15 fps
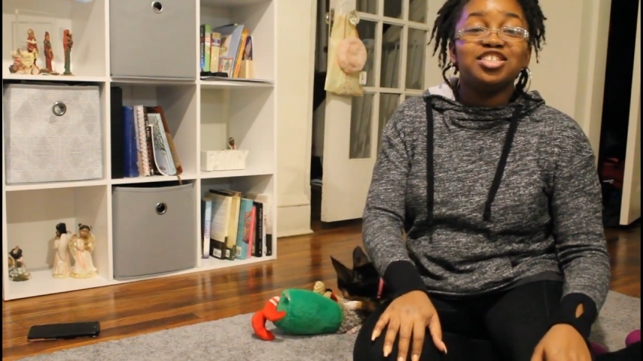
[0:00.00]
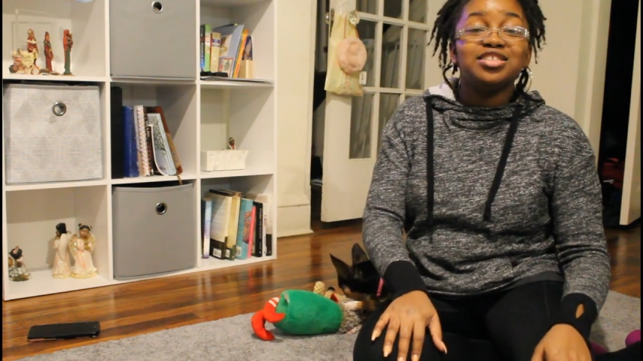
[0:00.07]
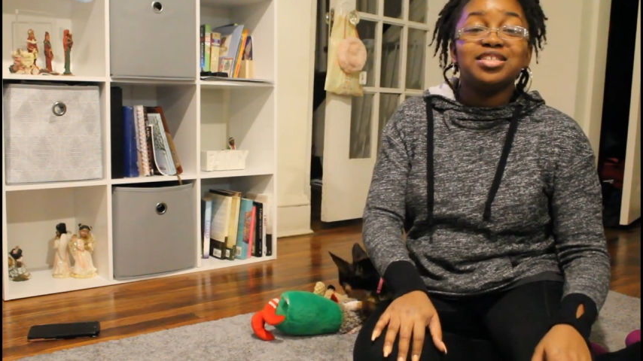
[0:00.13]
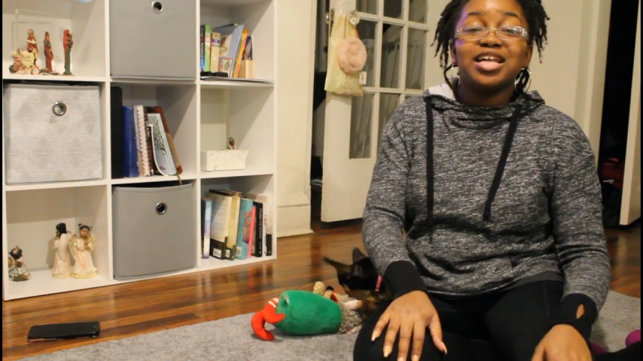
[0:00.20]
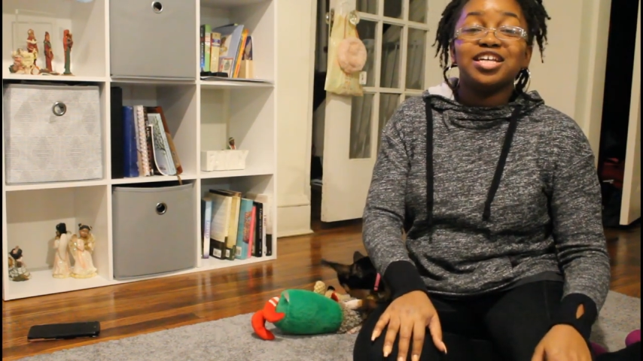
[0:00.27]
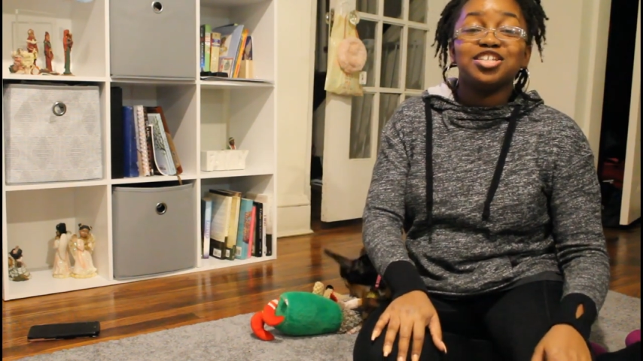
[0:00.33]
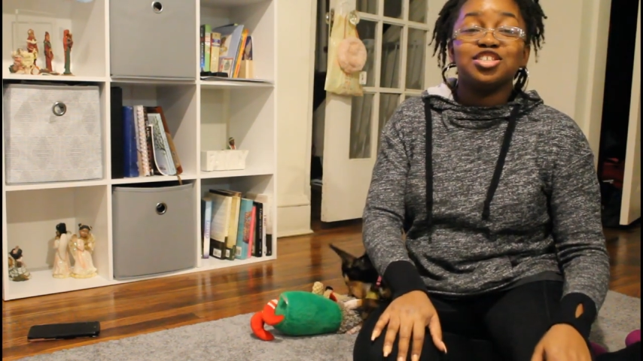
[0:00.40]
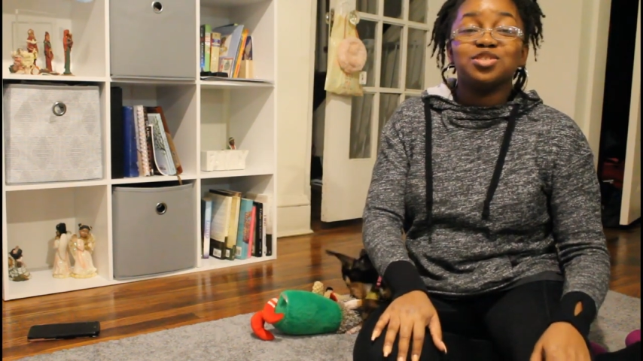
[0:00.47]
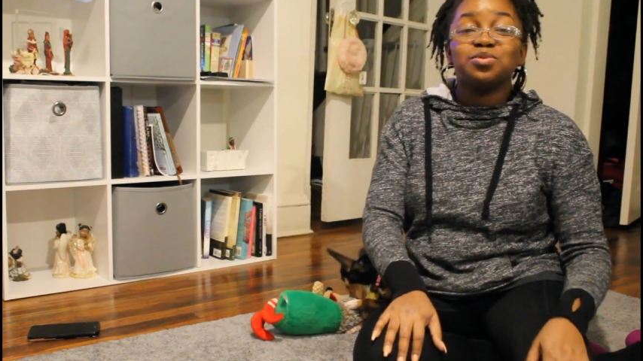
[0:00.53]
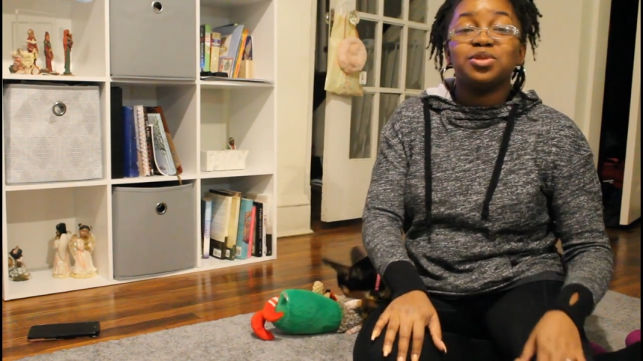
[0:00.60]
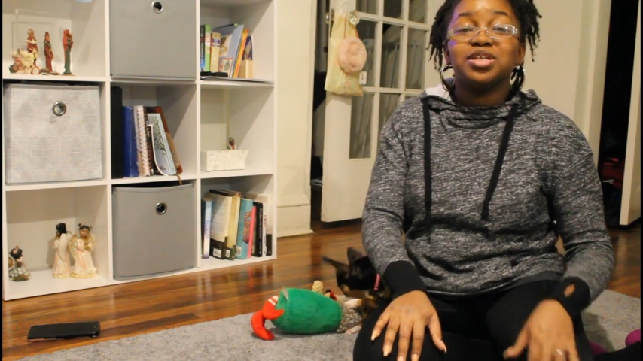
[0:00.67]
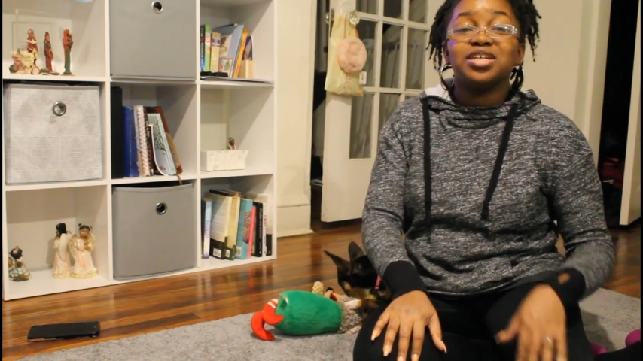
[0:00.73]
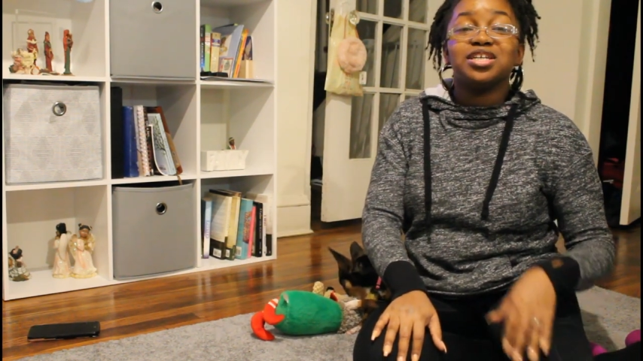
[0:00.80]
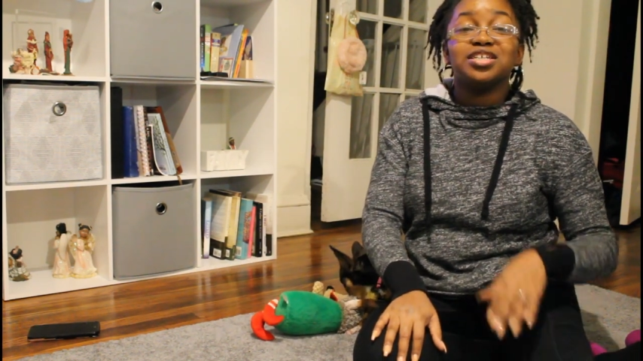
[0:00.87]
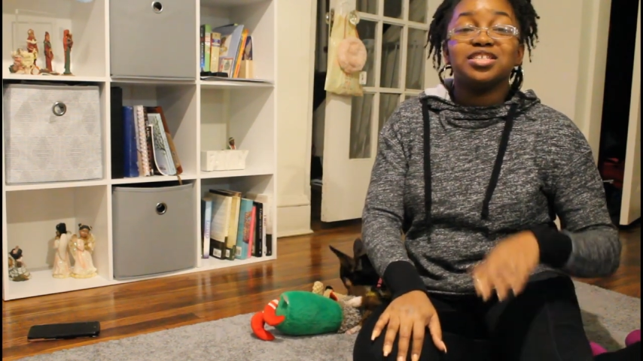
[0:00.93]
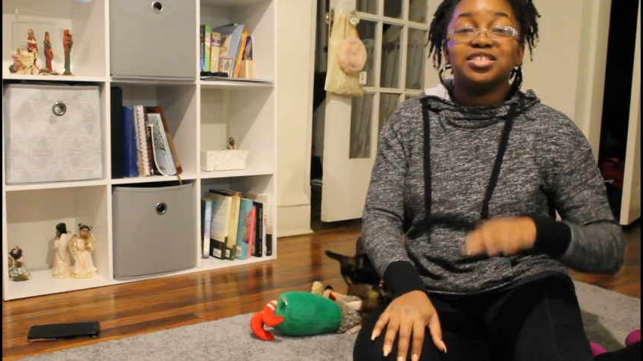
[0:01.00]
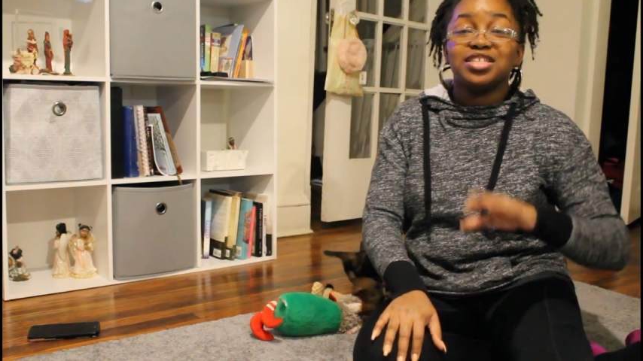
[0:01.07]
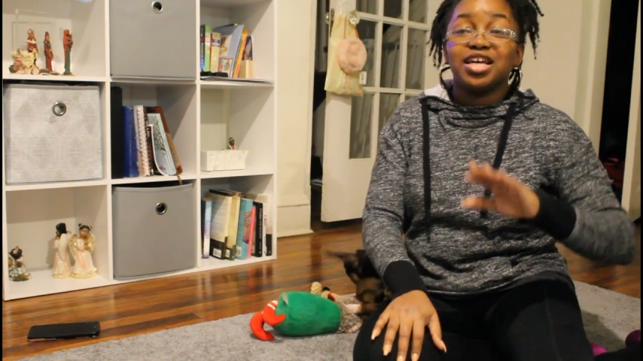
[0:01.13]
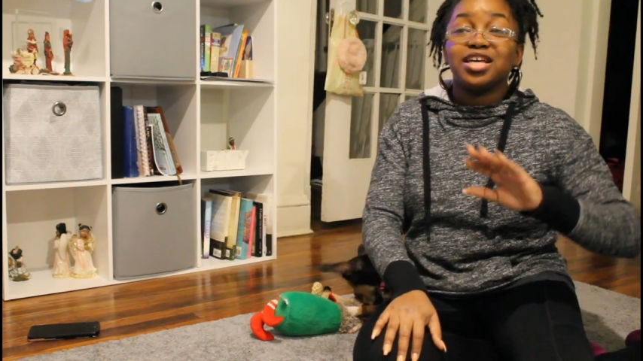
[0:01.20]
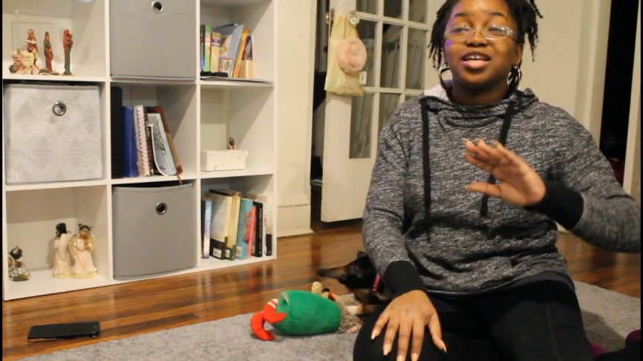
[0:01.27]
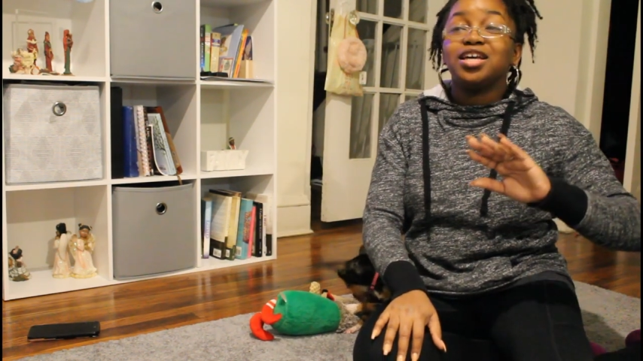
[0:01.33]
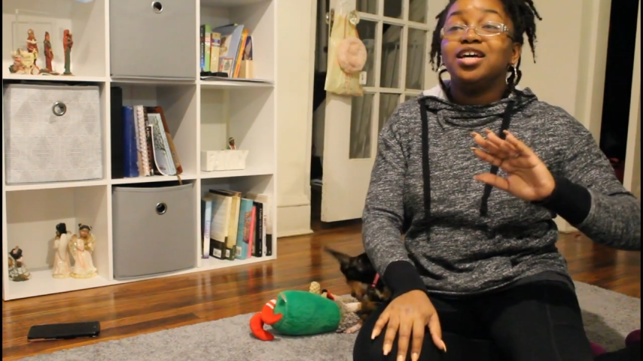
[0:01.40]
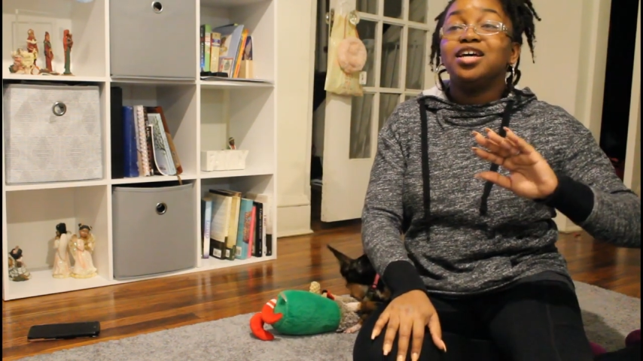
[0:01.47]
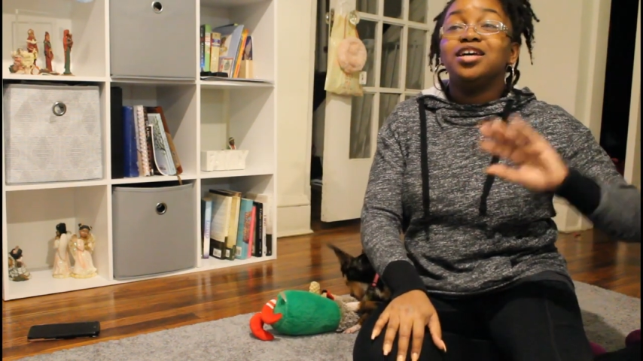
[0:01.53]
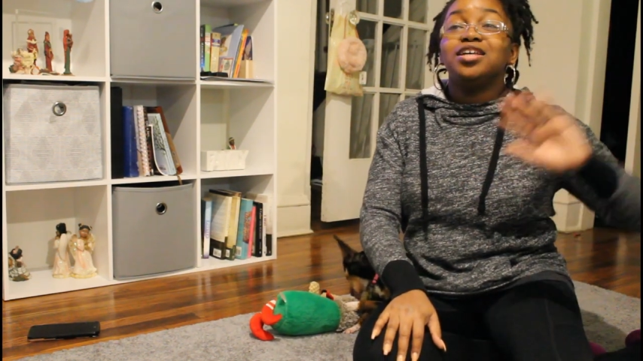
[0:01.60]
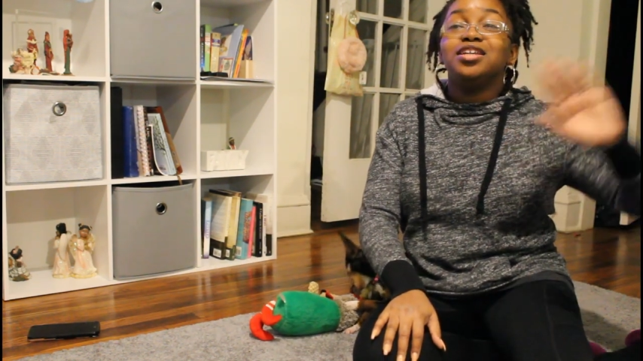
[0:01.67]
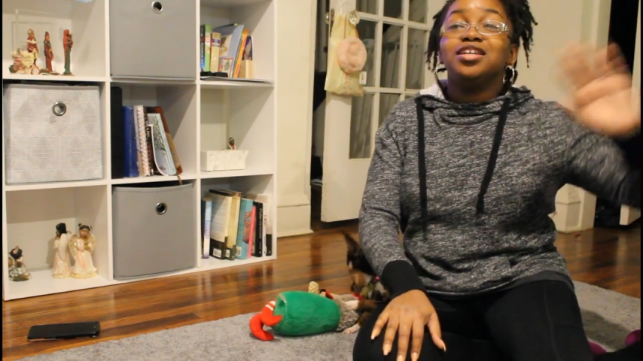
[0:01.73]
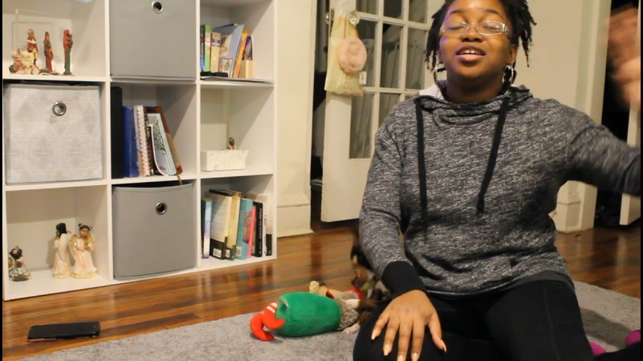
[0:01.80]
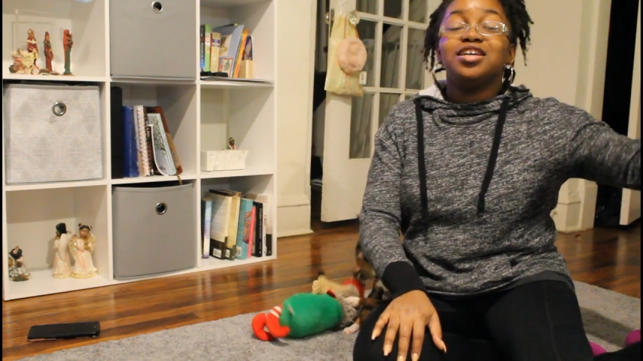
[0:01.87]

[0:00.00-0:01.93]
She's like, just want to kiss, like the